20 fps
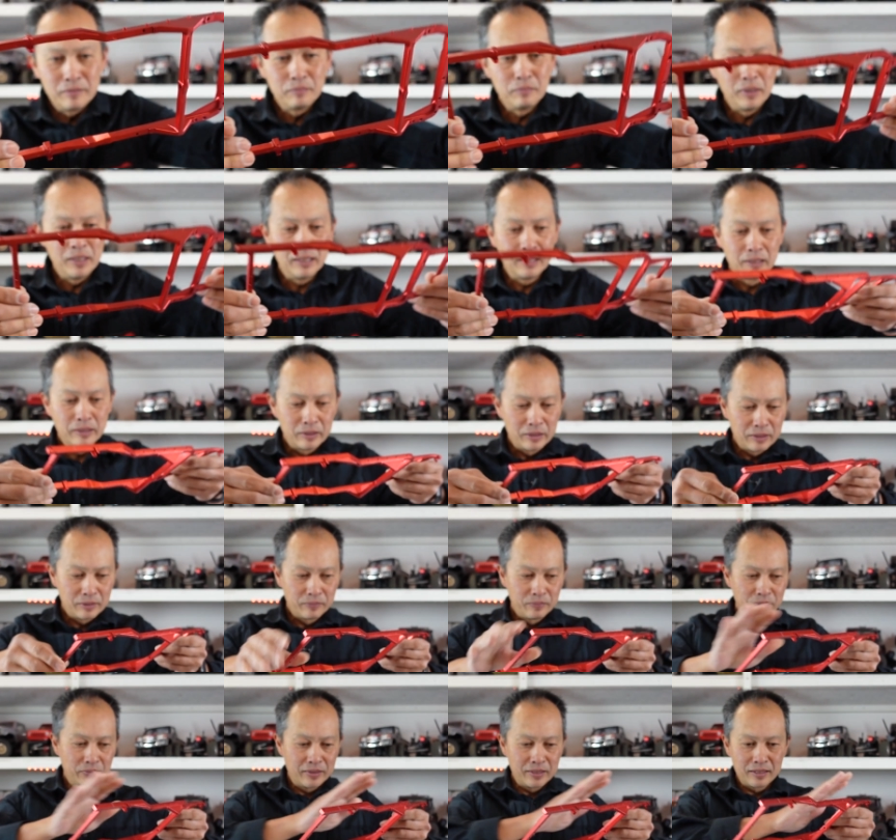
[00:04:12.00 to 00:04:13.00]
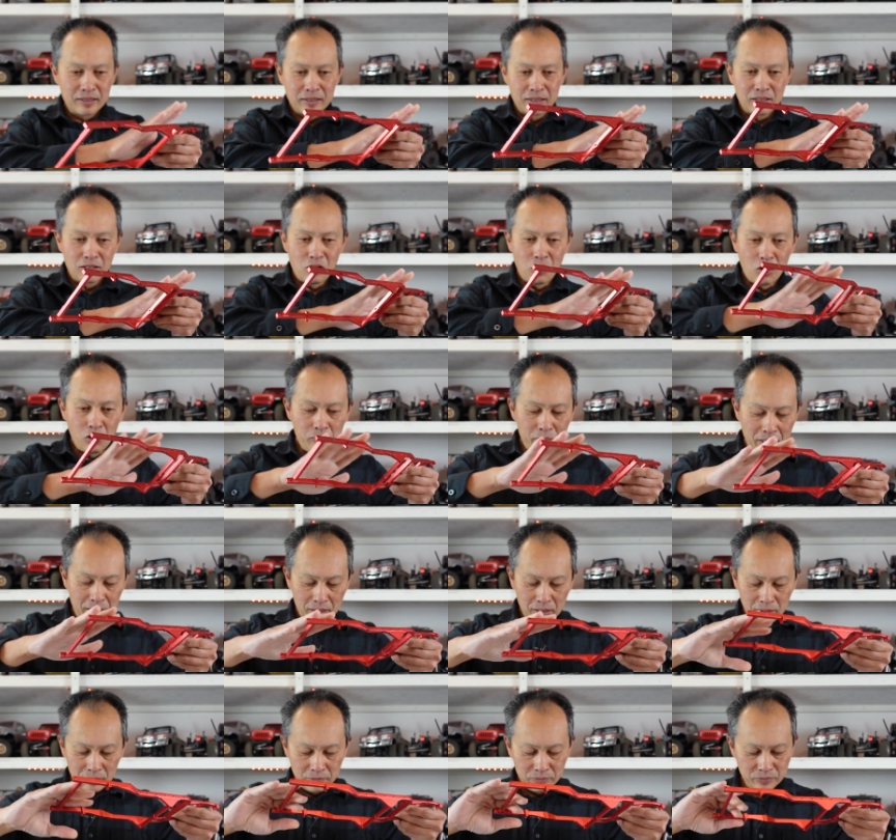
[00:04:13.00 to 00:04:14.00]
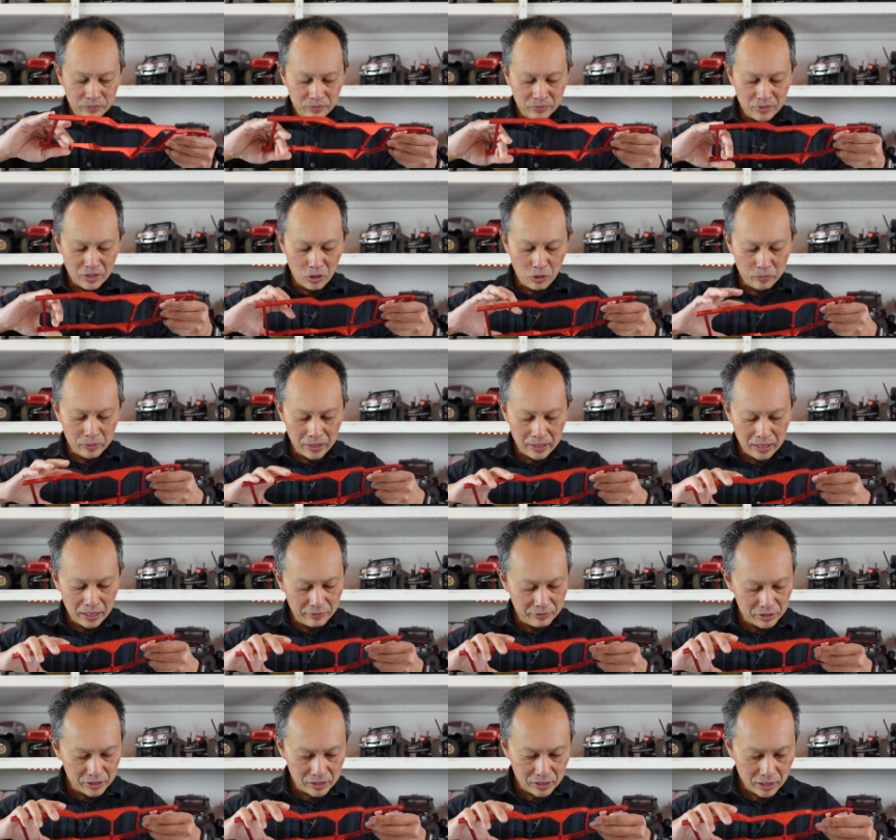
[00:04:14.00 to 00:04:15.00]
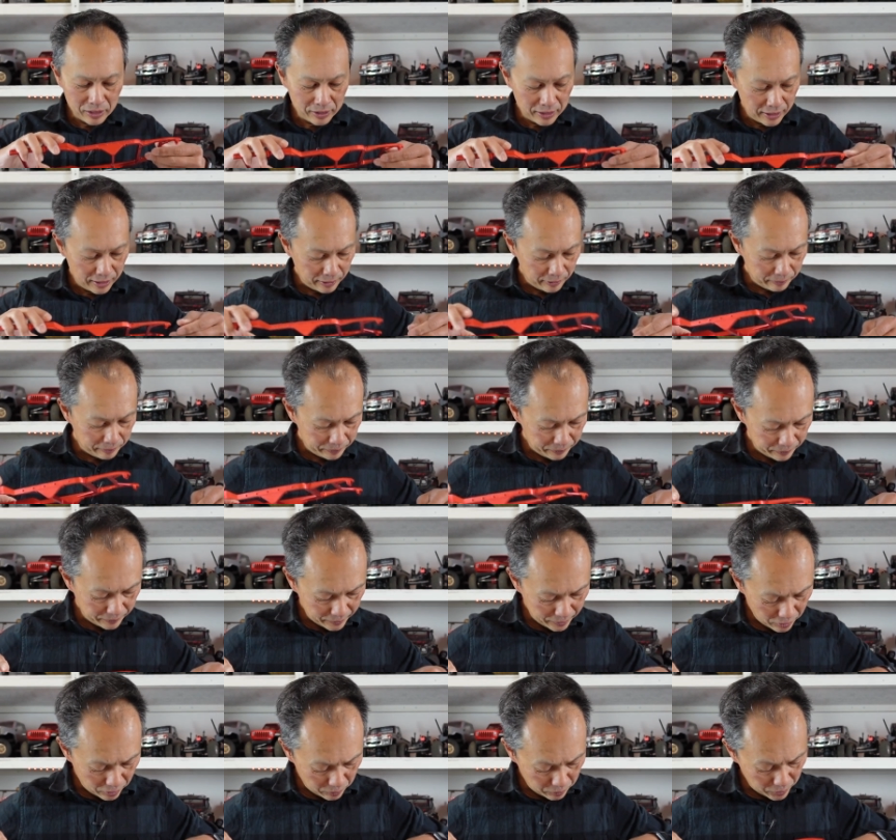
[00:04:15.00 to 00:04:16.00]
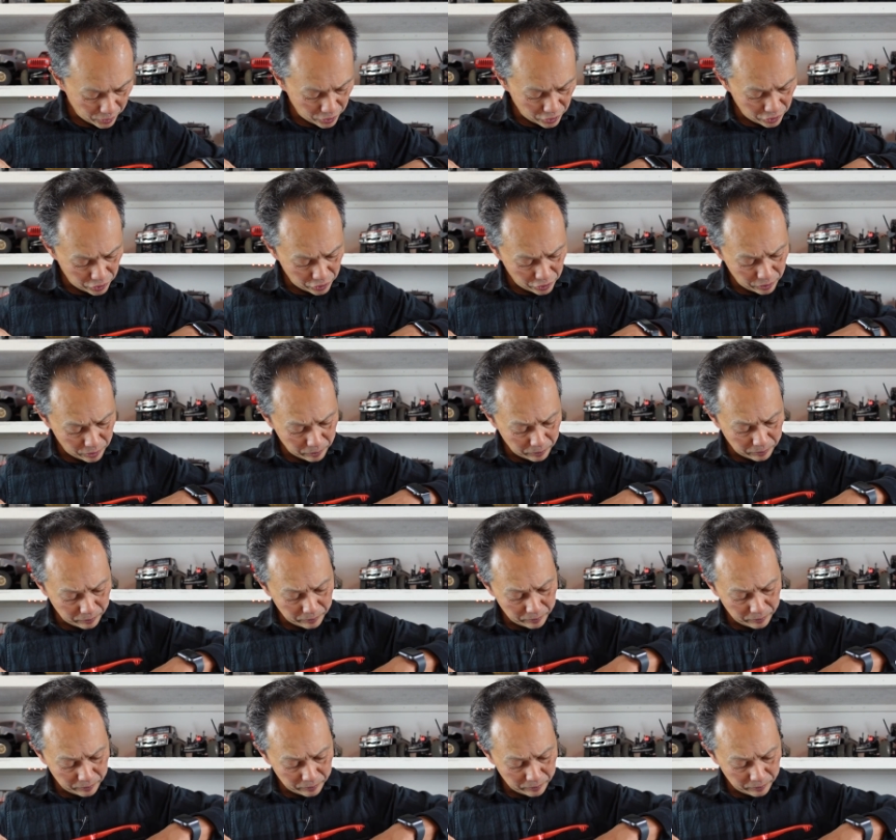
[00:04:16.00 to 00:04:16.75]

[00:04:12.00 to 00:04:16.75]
But all metal, I hope they gave us Loctite, all precision.